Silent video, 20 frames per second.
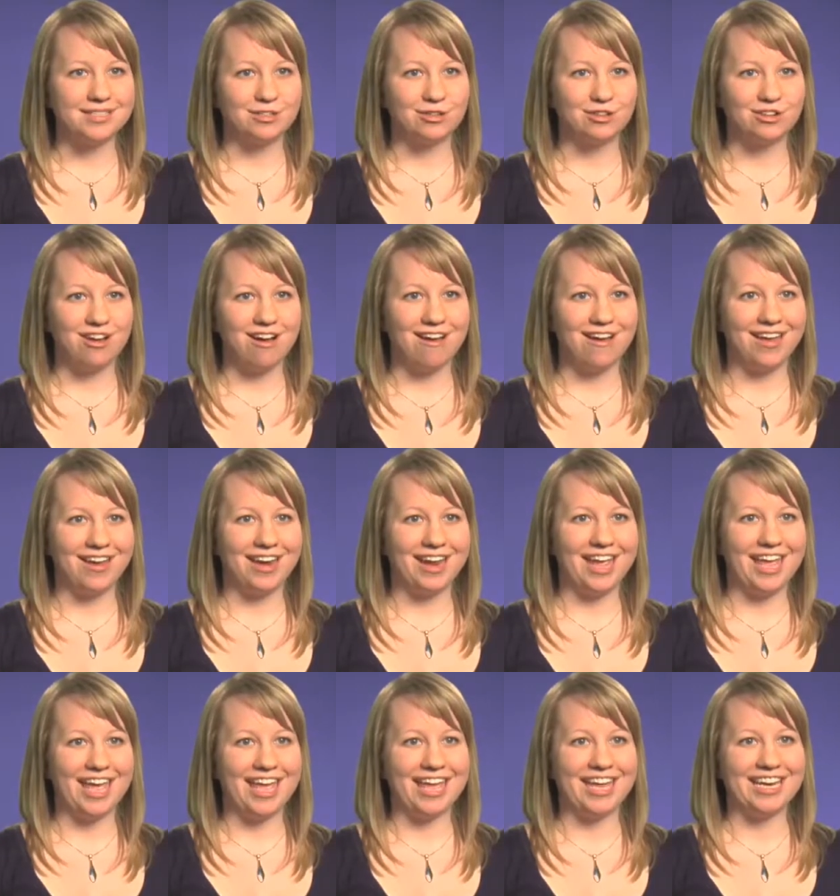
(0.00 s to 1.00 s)
it or not,
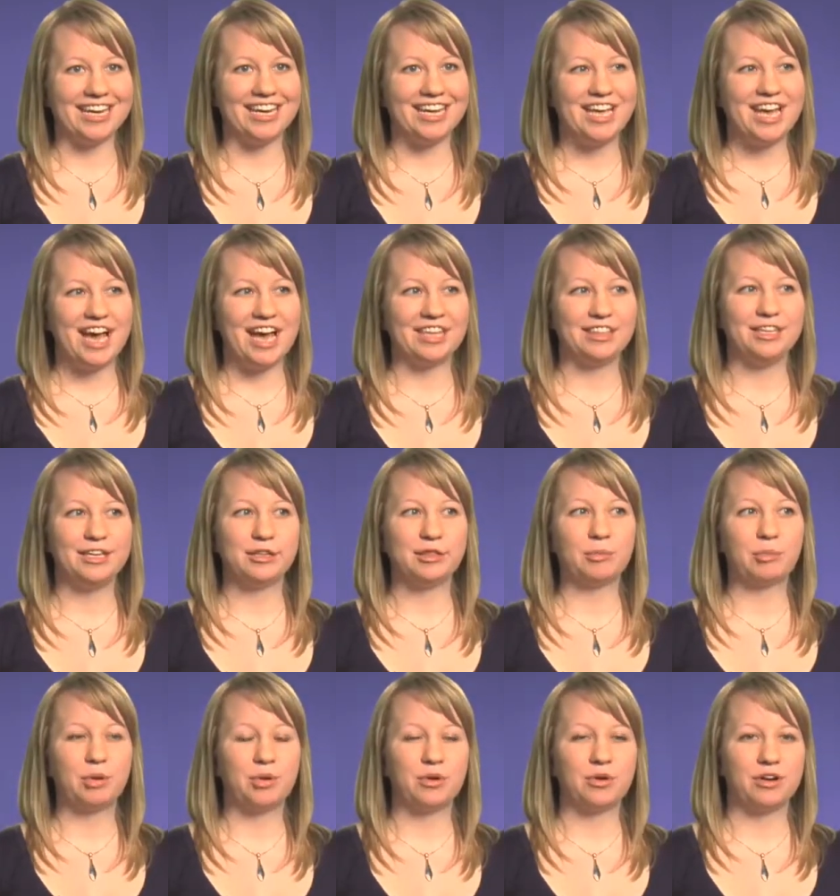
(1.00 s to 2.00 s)
and I think the
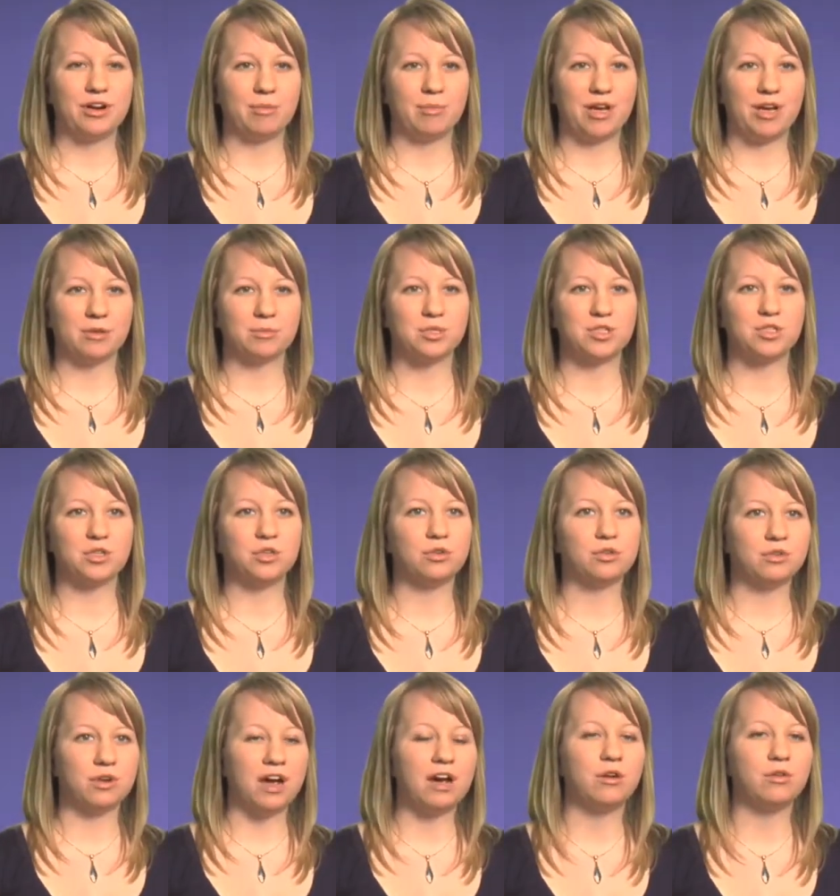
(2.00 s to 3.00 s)
program helps to
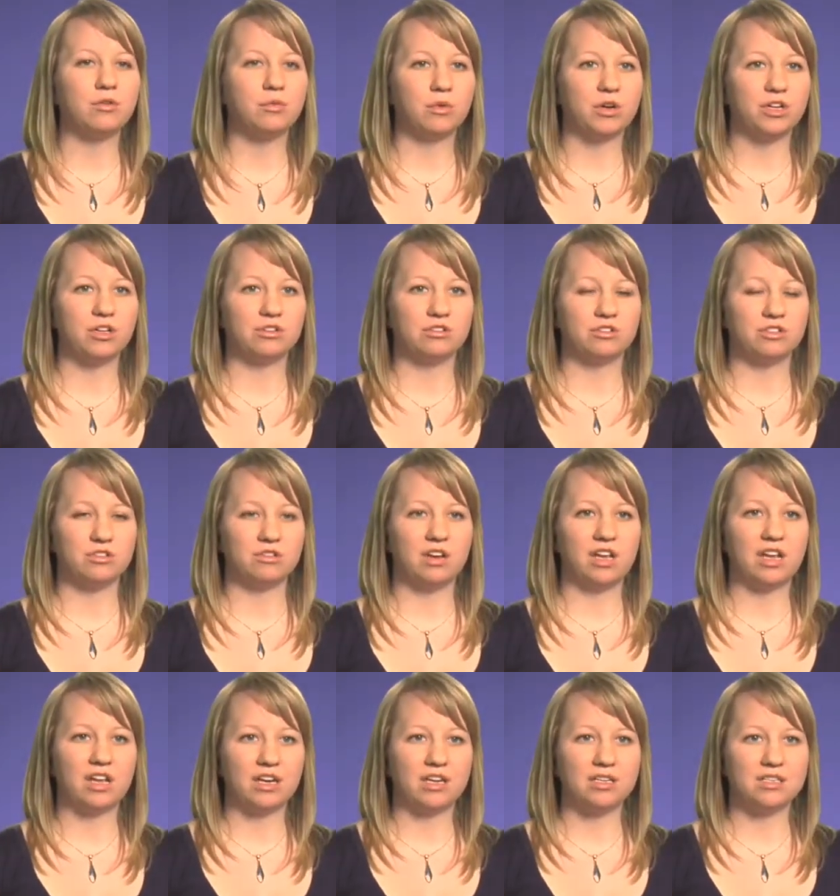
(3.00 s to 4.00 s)
ground what you're
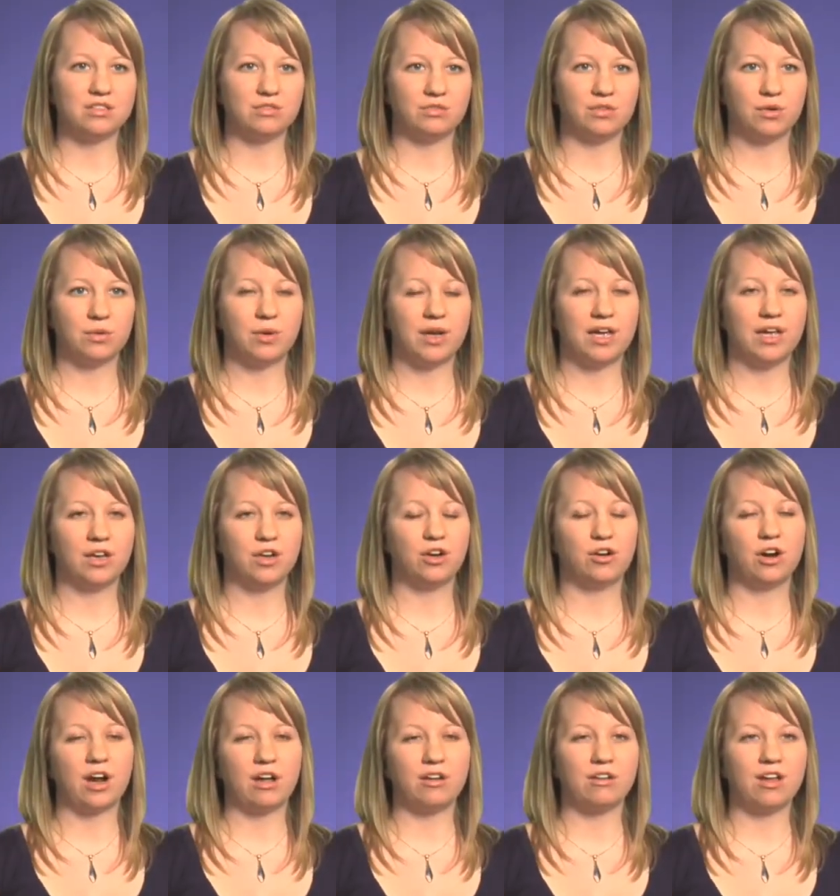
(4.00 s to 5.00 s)
doing in a different way and
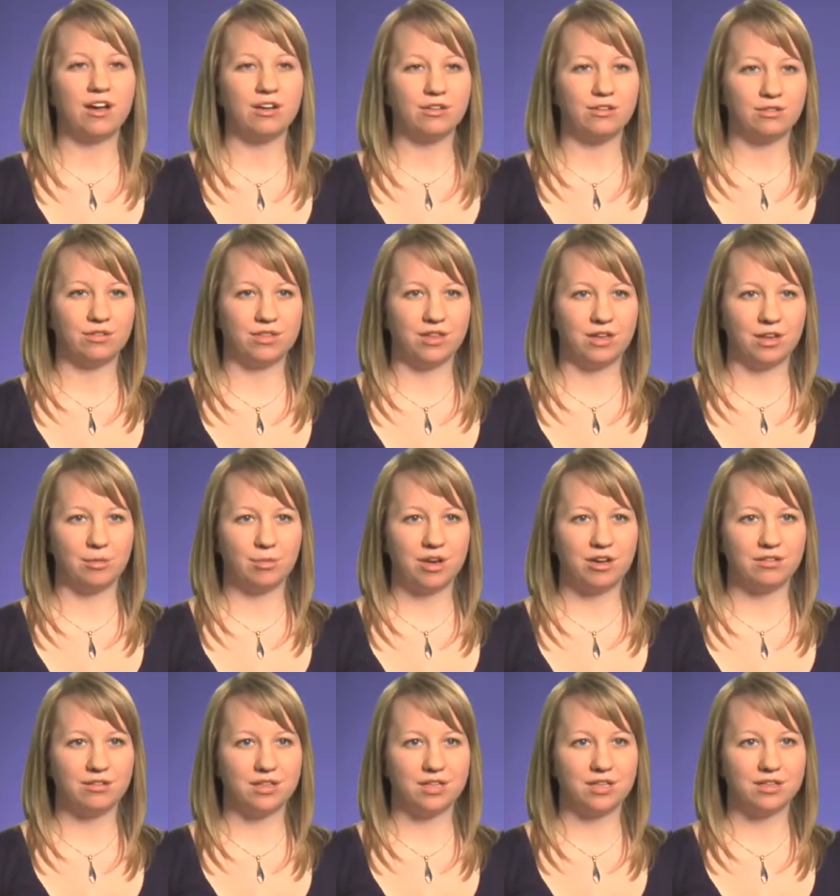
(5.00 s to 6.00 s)
ground how you think
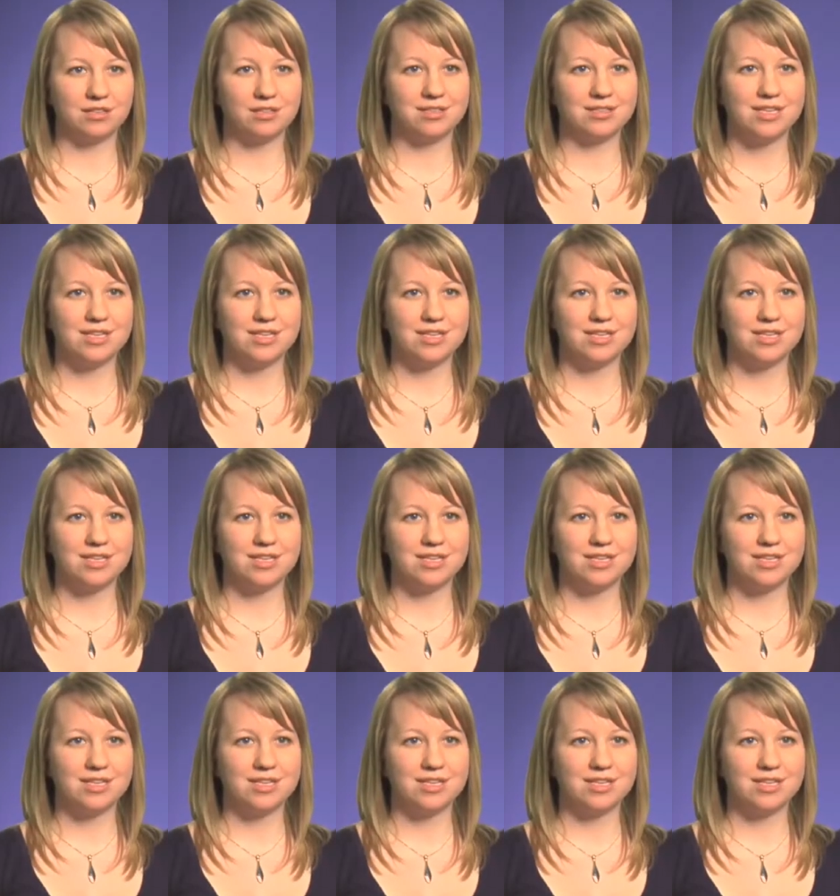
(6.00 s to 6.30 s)
about things.